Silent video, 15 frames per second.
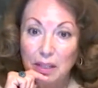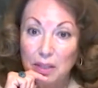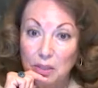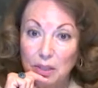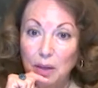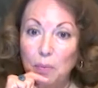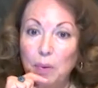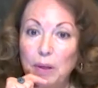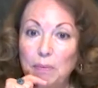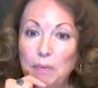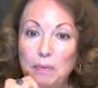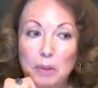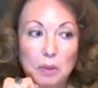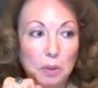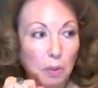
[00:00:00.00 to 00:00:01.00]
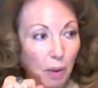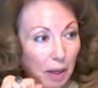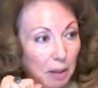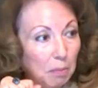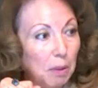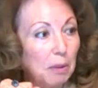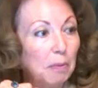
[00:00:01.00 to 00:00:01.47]
As I said, we've
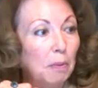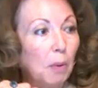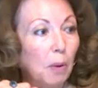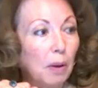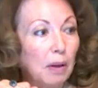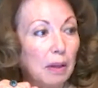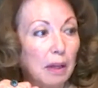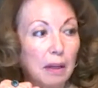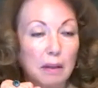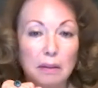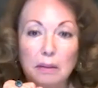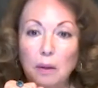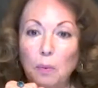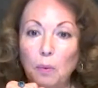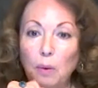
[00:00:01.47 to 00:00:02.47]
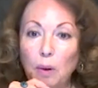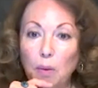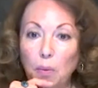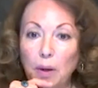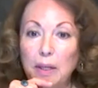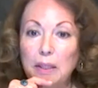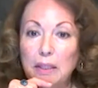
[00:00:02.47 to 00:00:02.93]
tried before, and there were a
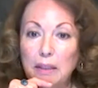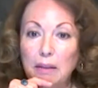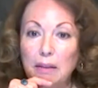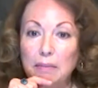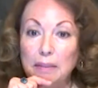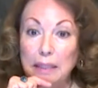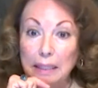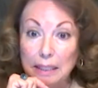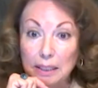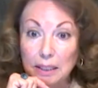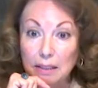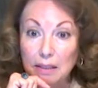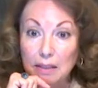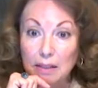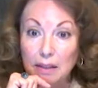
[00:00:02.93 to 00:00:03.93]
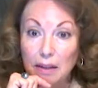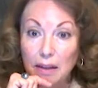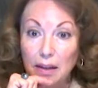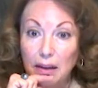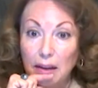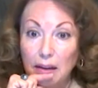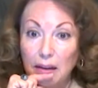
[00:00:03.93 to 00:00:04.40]
great deal of glitches,
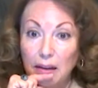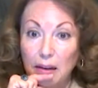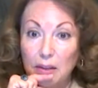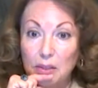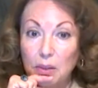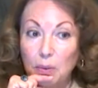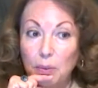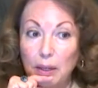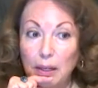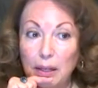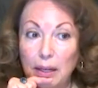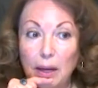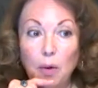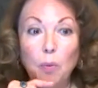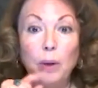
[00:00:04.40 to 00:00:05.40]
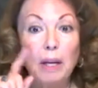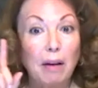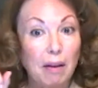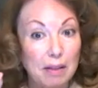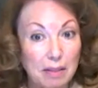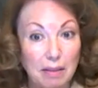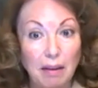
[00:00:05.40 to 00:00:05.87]
and consequently, and we
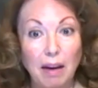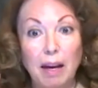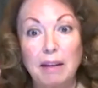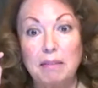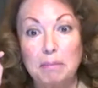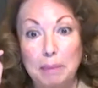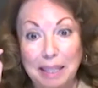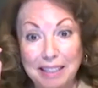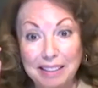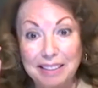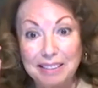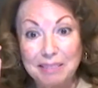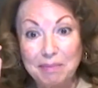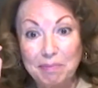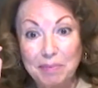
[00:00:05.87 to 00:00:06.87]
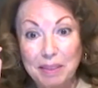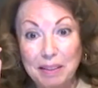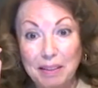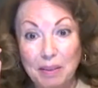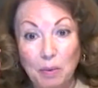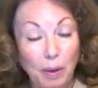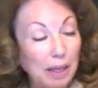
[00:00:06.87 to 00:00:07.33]
lost a lot of money,
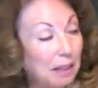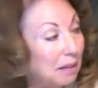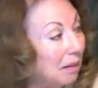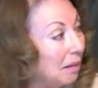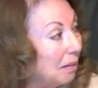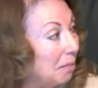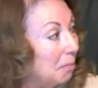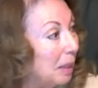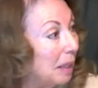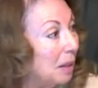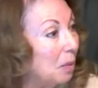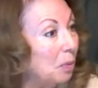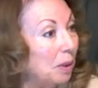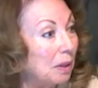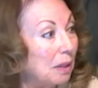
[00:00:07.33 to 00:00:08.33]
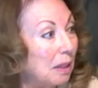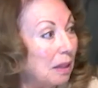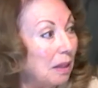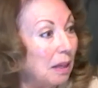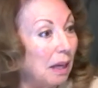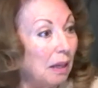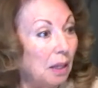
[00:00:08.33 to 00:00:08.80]
great deal of money with
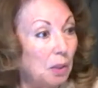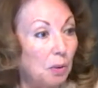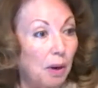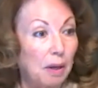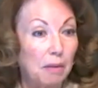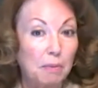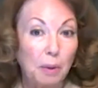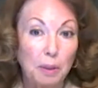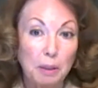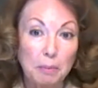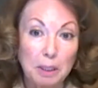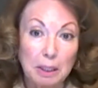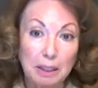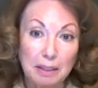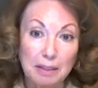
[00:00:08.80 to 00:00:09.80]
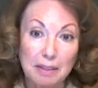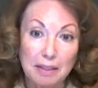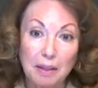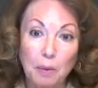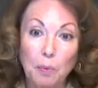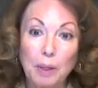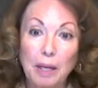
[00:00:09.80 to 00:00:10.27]
the electronic voting machines
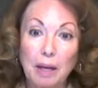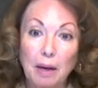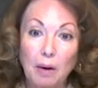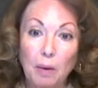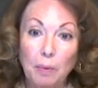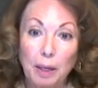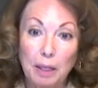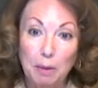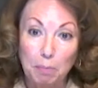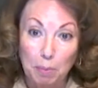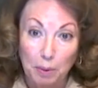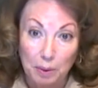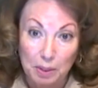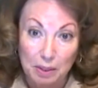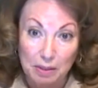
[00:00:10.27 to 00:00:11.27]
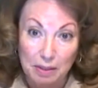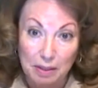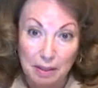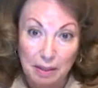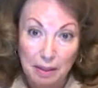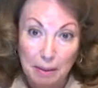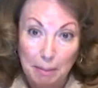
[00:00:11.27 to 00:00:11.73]
that we had already
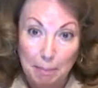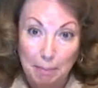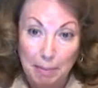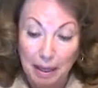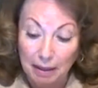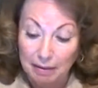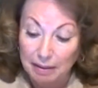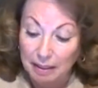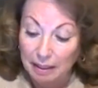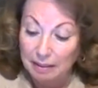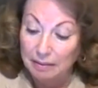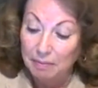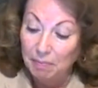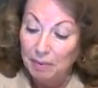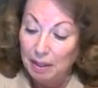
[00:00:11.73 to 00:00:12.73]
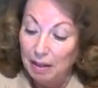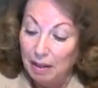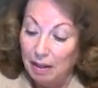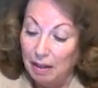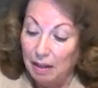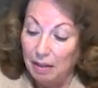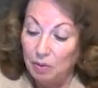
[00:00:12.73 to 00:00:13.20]
purchased back then,
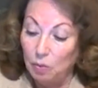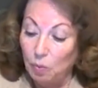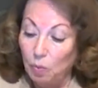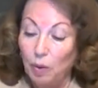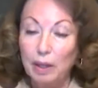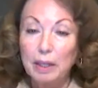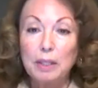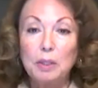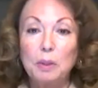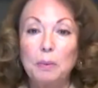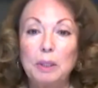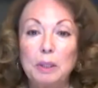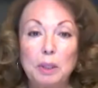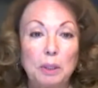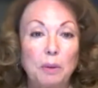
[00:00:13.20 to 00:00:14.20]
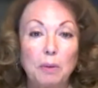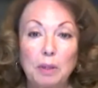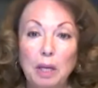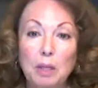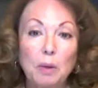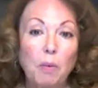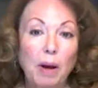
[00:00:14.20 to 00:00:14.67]
and wanting to ensure
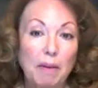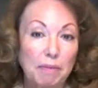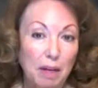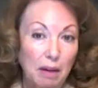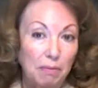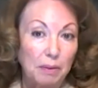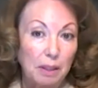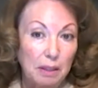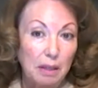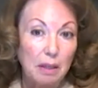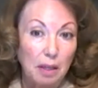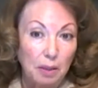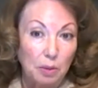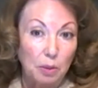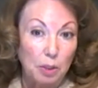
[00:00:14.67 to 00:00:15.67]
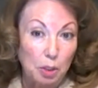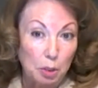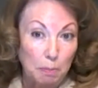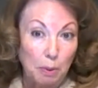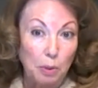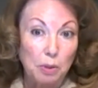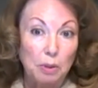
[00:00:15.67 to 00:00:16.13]
that you have everything at your
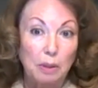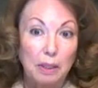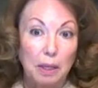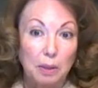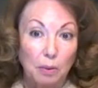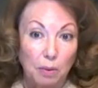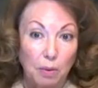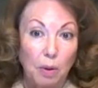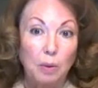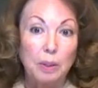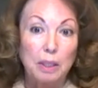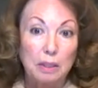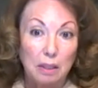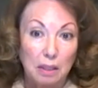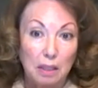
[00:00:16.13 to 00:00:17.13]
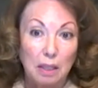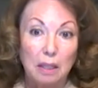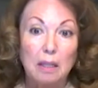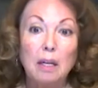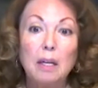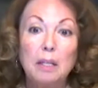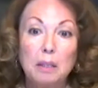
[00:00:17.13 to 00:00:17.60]
disposal that you're going to
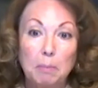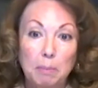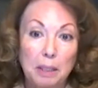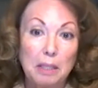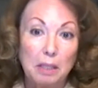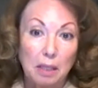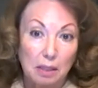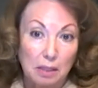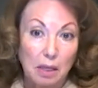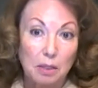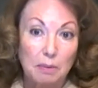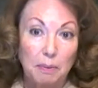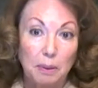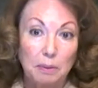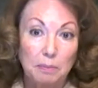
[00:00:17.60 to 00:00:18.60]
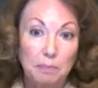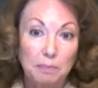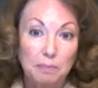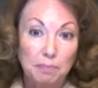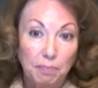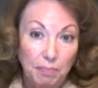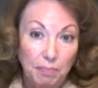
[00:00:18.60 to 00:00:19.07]
need to be successful.
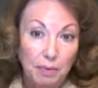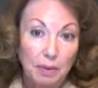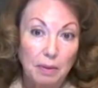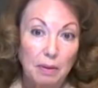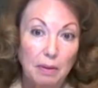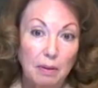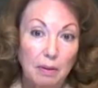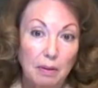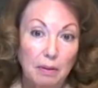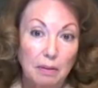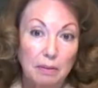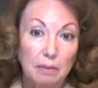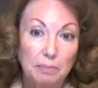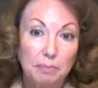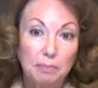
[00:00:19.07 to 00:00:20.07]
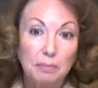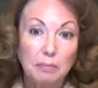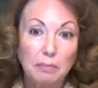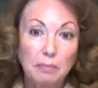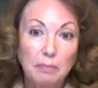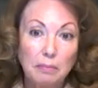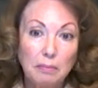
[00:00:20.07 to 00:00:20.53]
No, and I appreciate that,
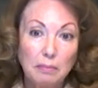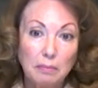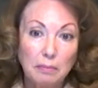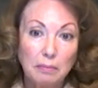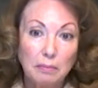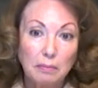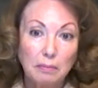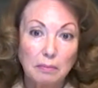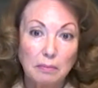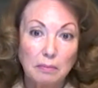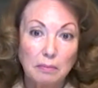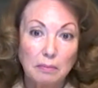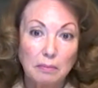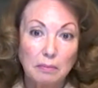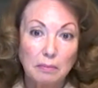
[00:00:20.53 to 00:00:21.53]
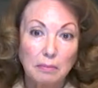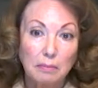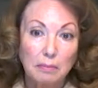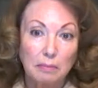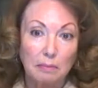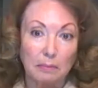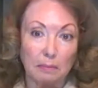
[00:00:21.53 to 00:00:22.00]
Madam Supervisor,
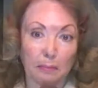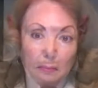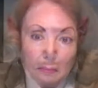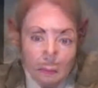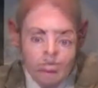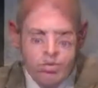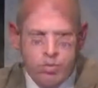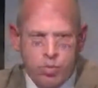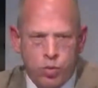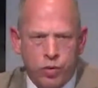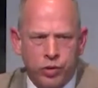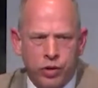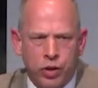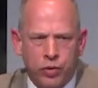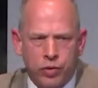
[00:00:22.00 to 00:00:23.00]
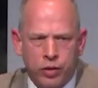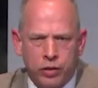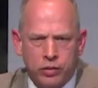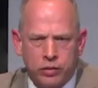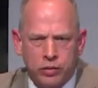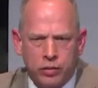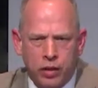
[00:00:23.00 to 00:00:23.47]
and I want to let the board know
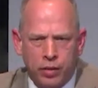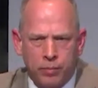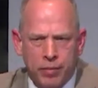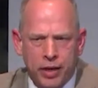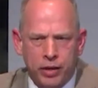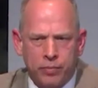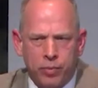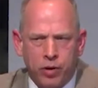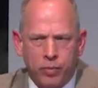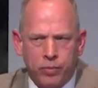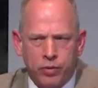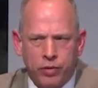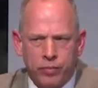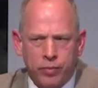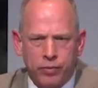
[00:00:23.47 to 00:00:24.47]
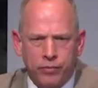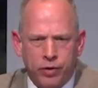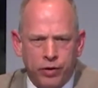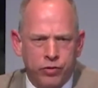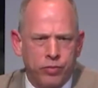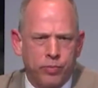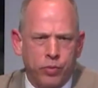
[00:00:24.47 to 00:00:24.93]
that many departments have been
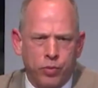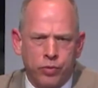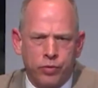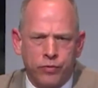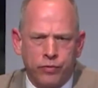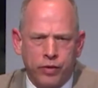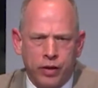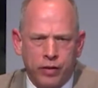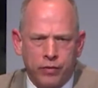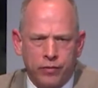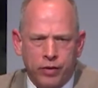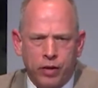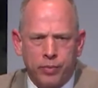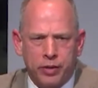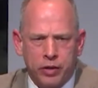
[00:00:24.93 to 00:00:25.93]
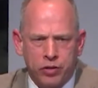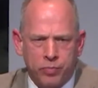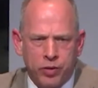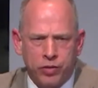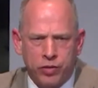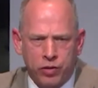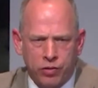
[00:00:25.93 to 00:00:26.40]
very supportive of helping
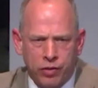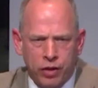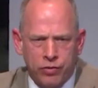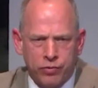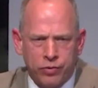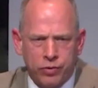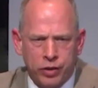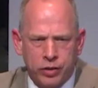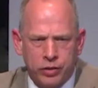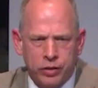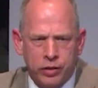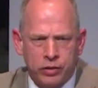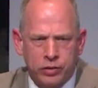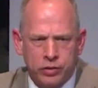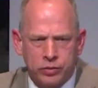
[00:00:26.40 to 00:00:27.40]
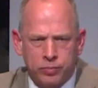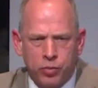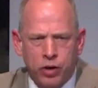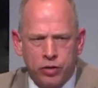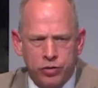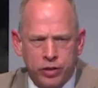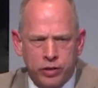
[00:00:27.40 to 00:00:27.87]
us be successful in this
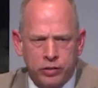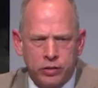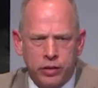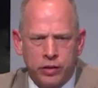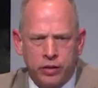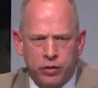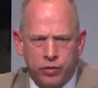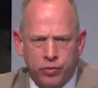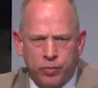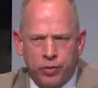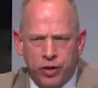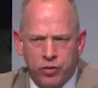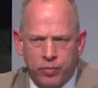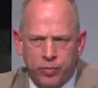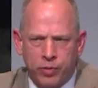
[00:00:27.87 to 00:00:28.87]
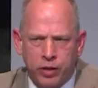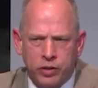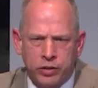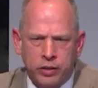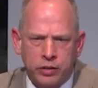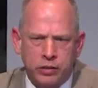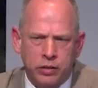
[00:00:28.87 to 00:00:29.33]
project, in this replacement
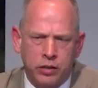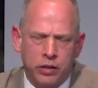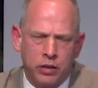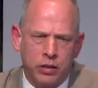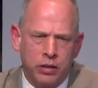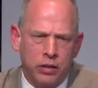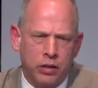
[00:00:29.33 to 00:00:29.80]
project,